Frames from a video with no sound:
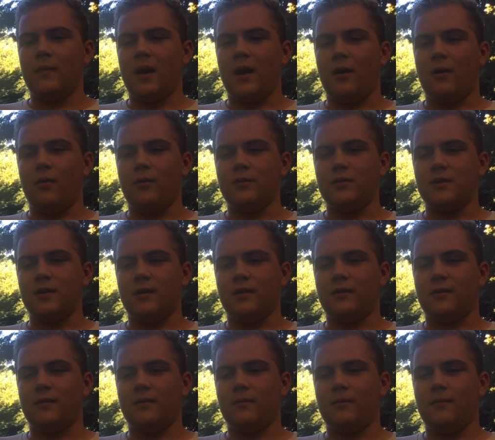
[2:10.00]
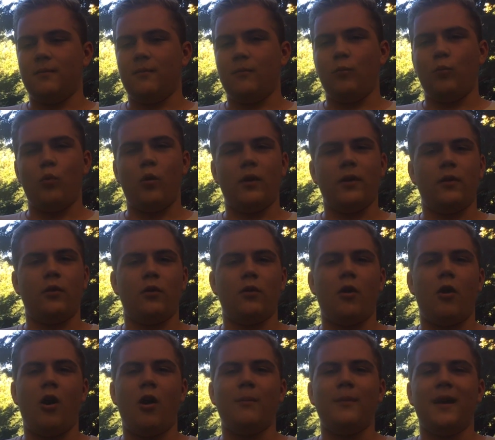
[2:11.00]
how just one little
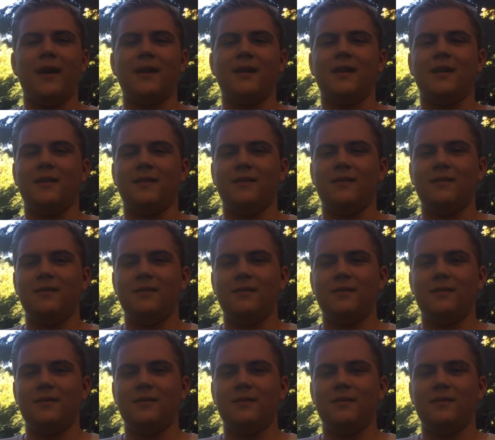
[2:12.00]
comment can